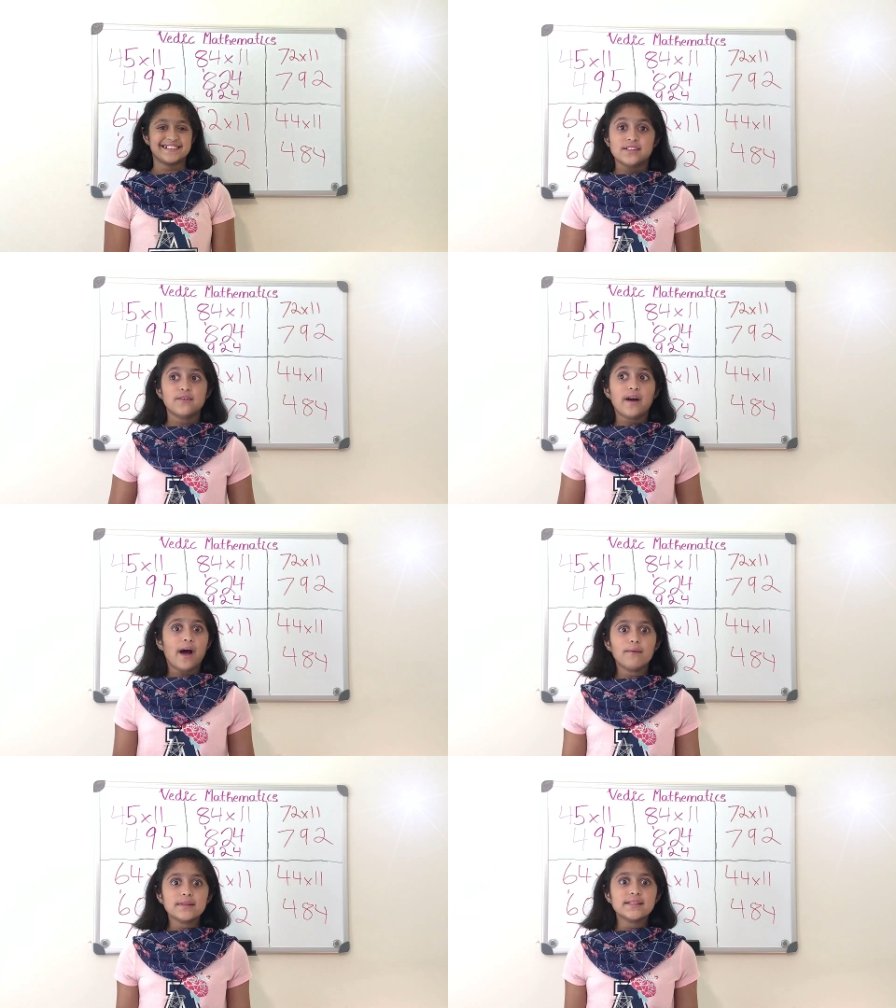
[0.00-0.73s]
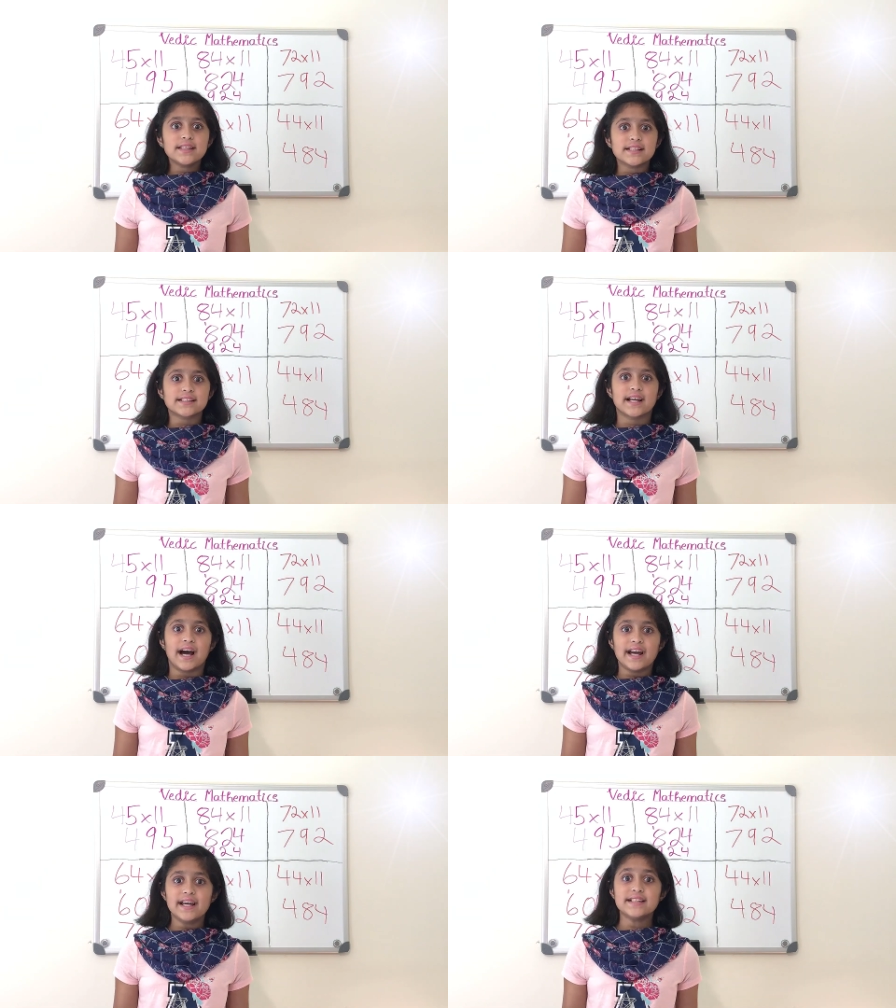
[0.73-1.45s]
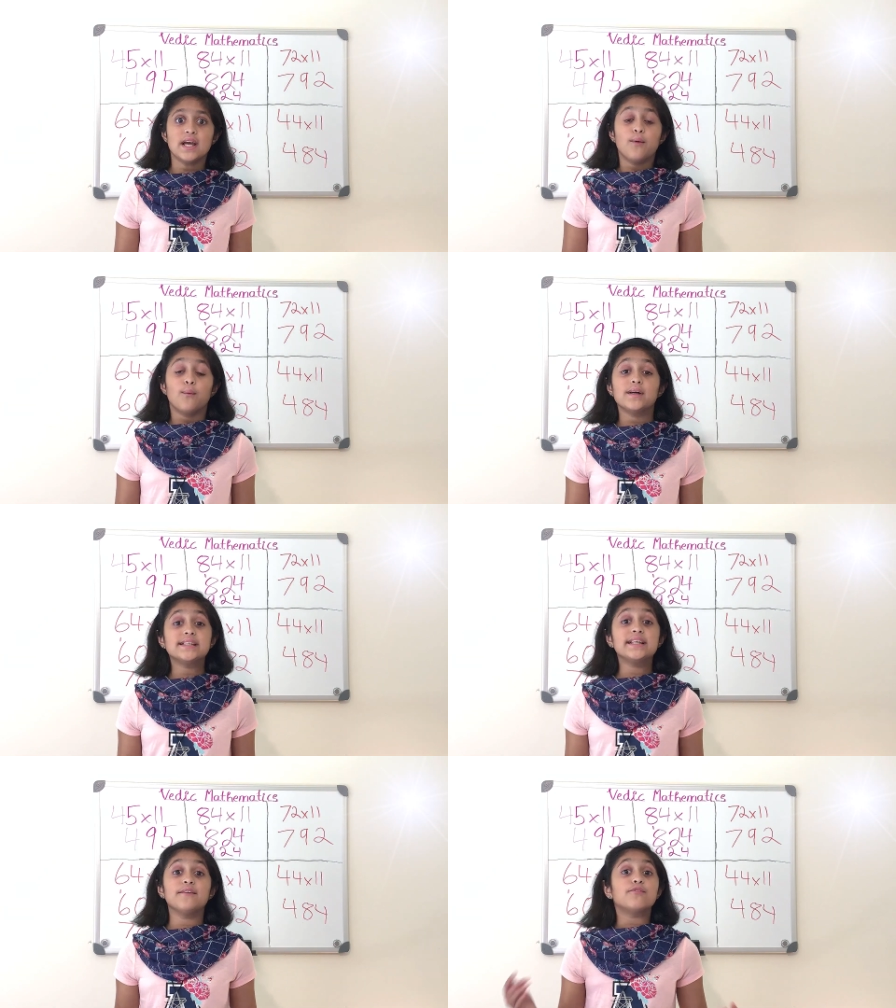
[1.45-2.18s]
So how was this, guys?
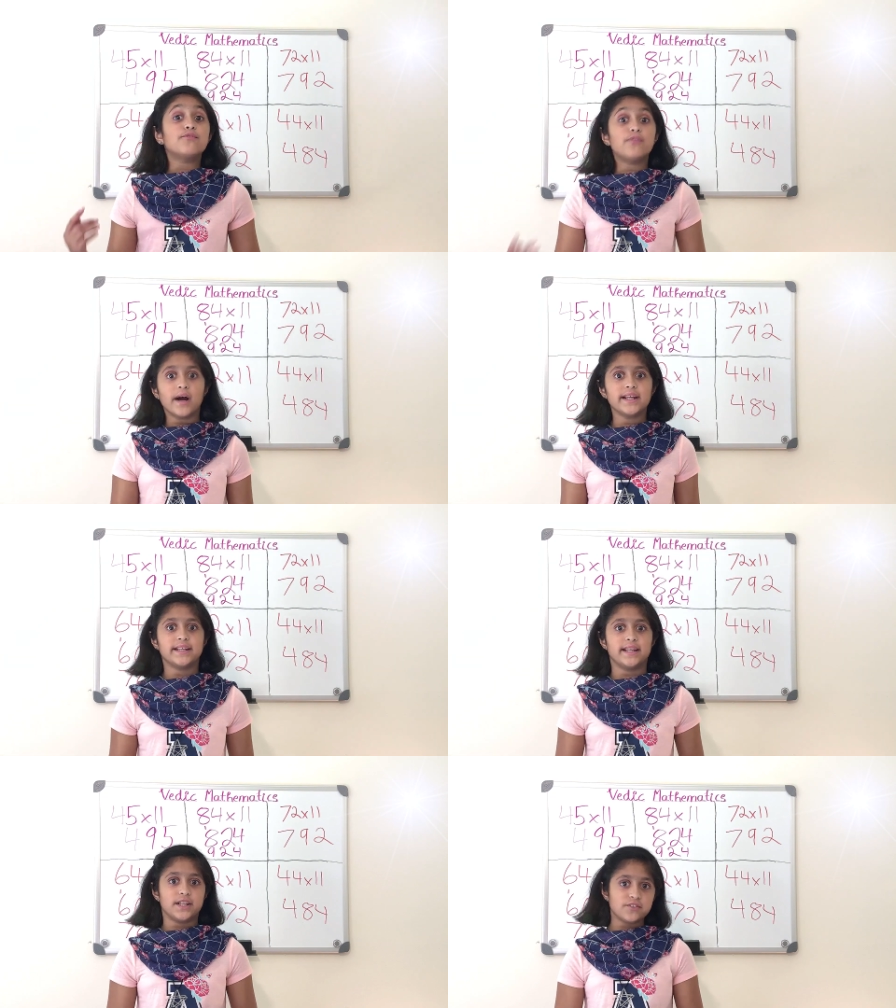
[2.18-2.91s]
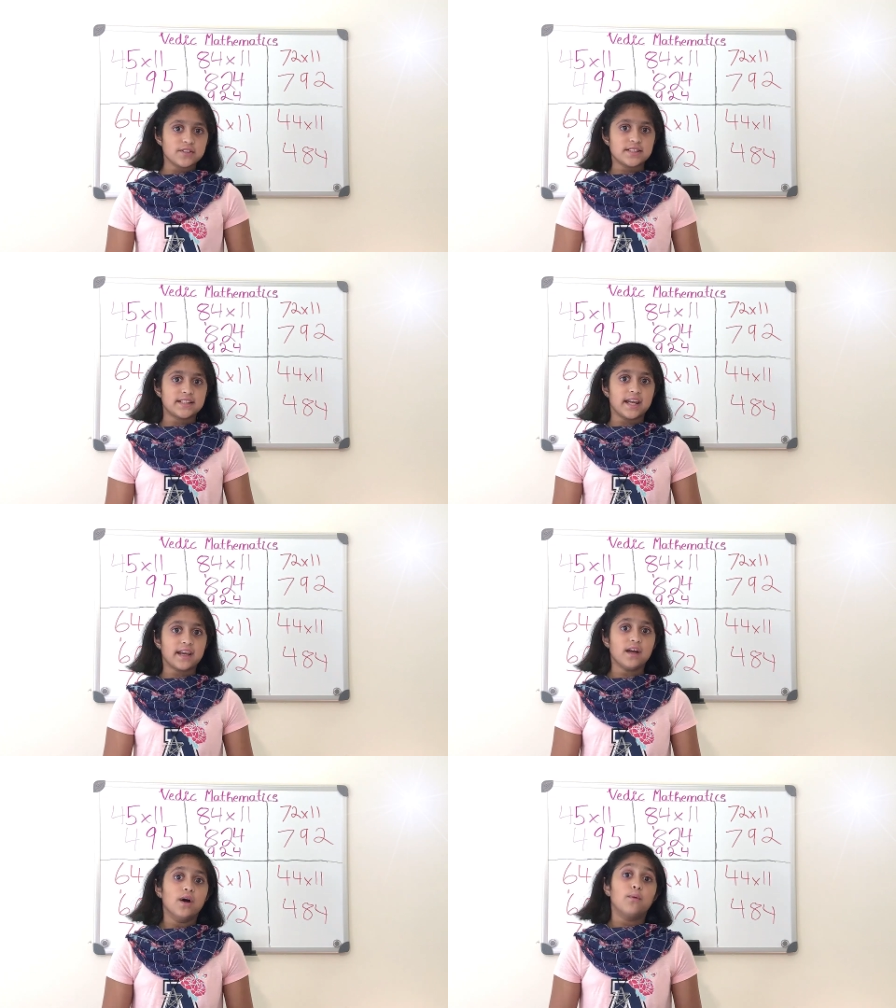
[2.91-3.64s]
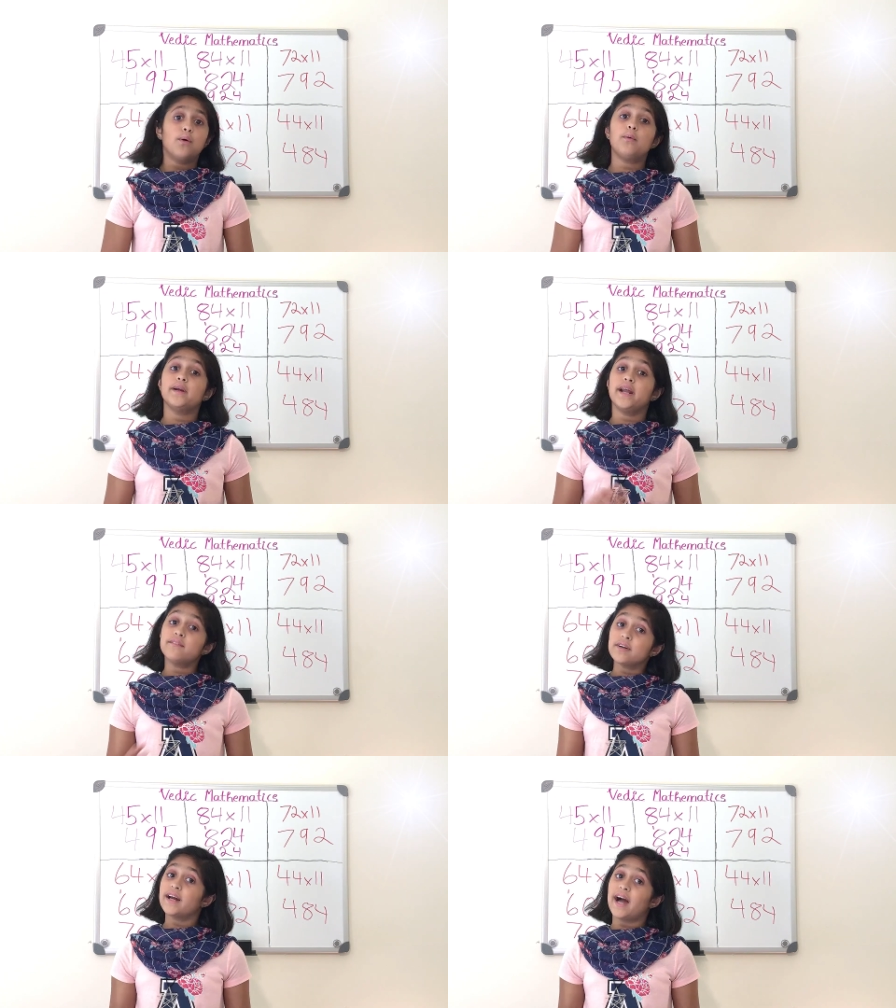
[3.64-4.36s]
Wasn't it fun and interesting? Well,
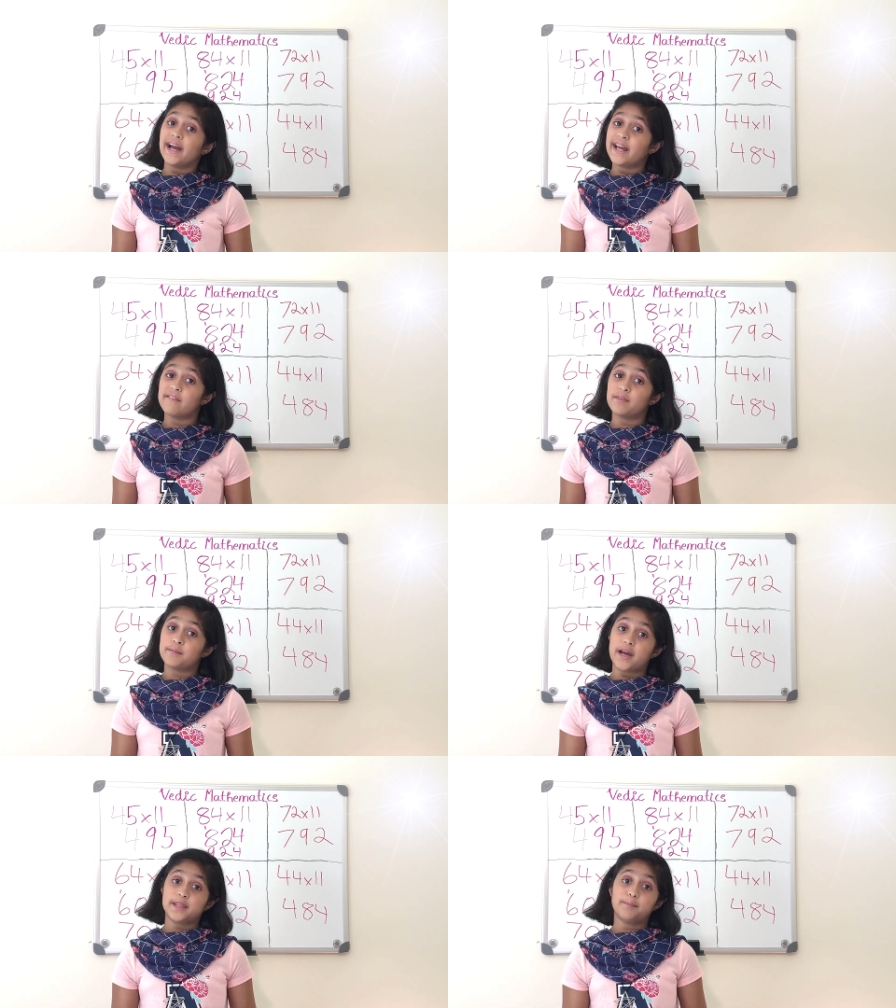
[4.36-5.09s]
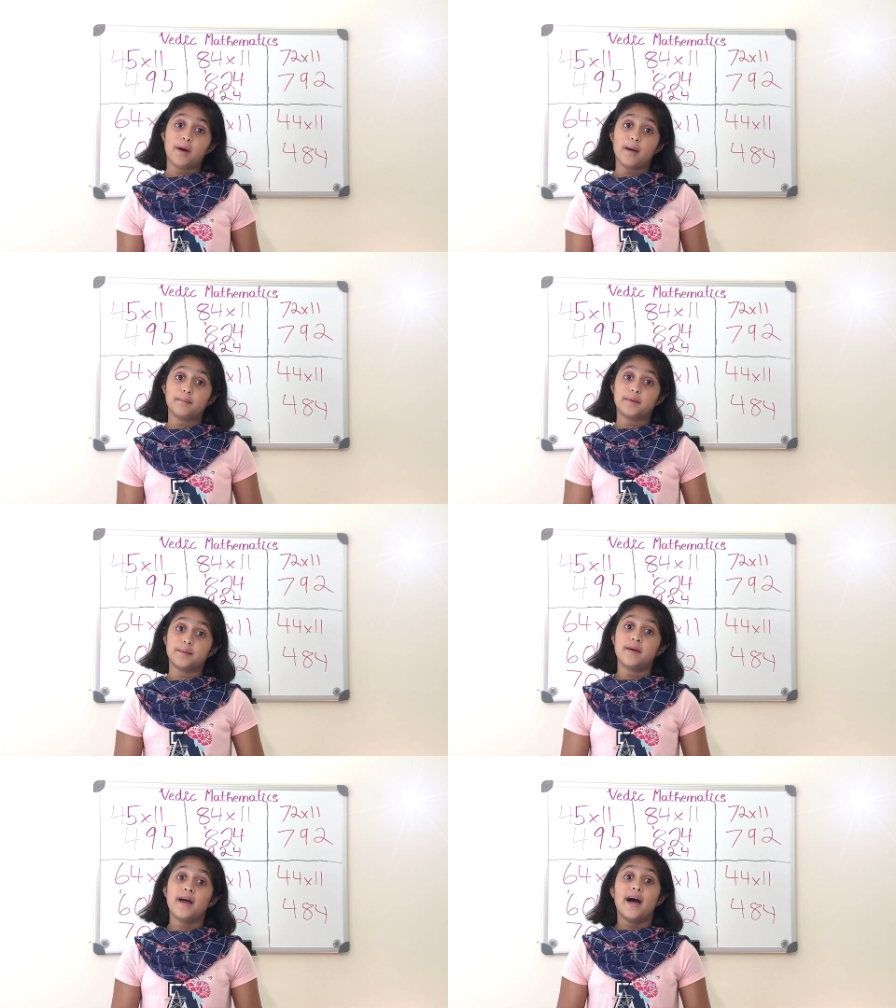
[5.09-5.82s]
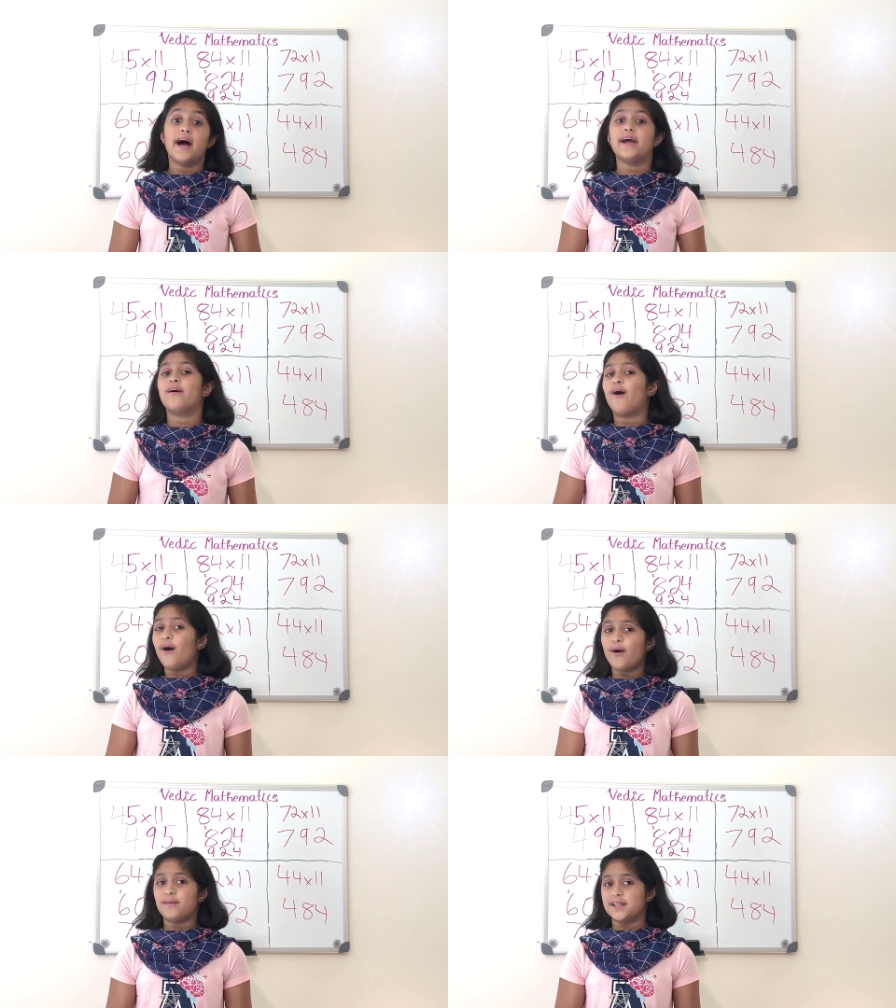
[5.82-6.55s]
whenever I have a math problem, I
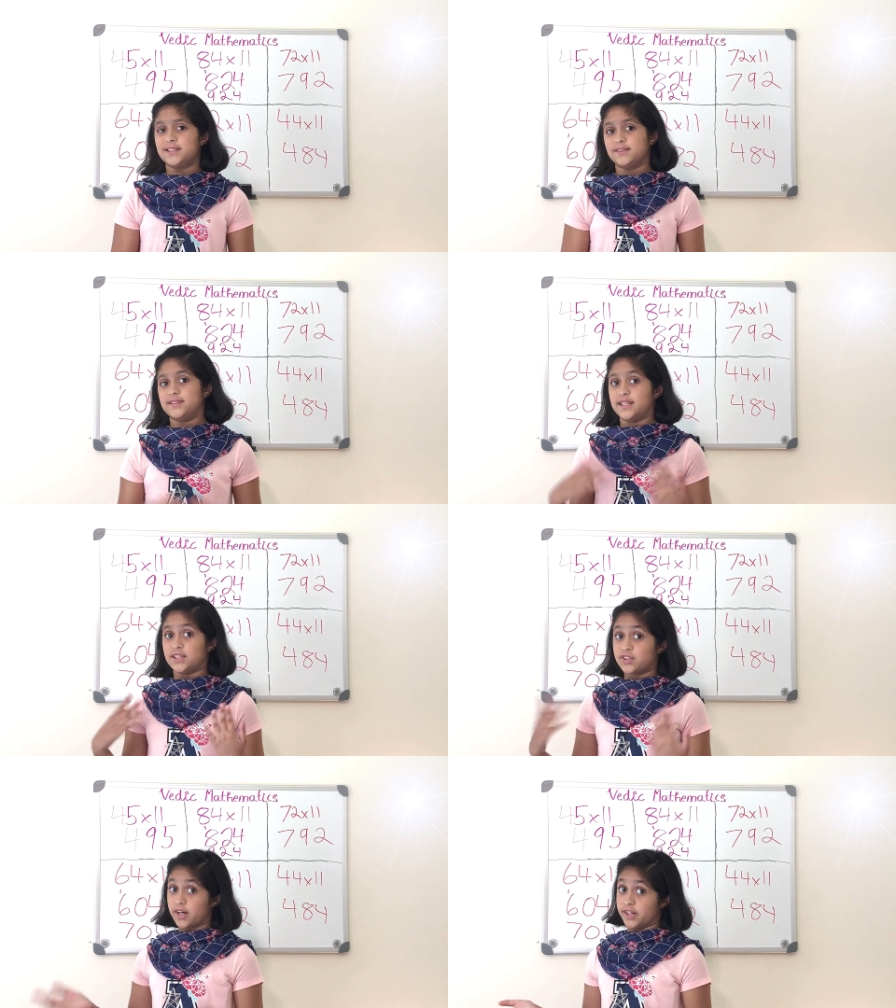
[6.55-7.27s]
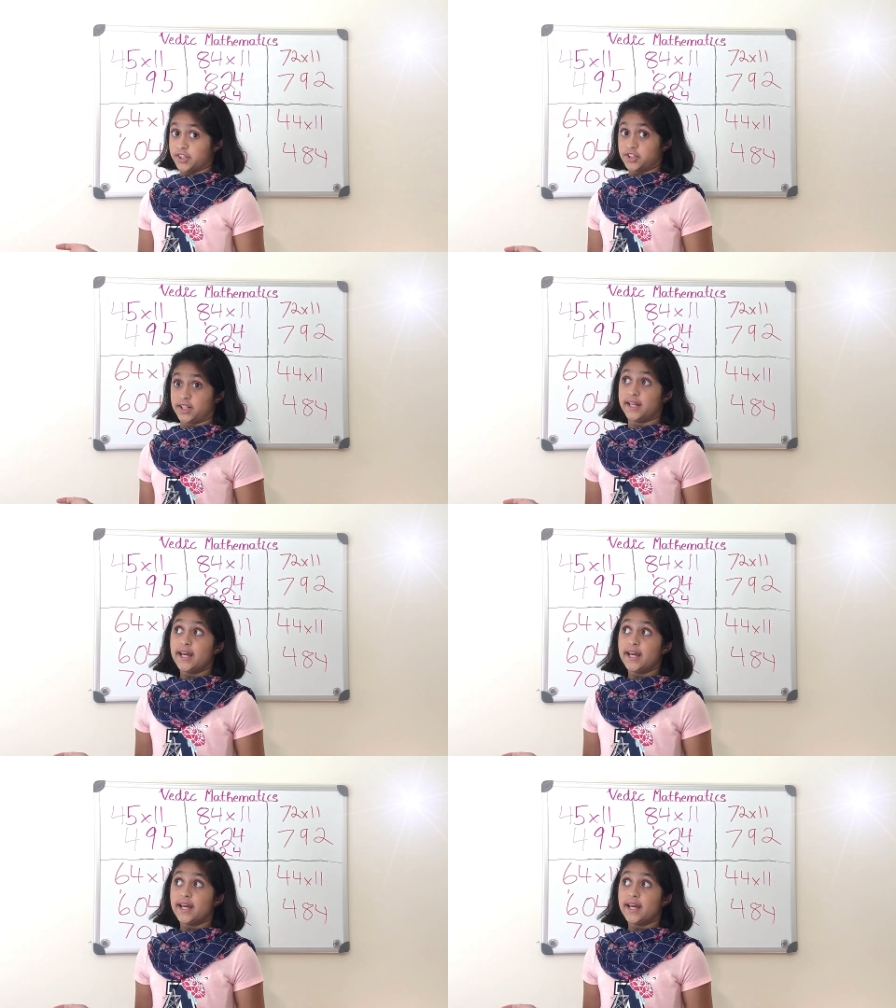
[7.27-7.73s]
always use this strategy,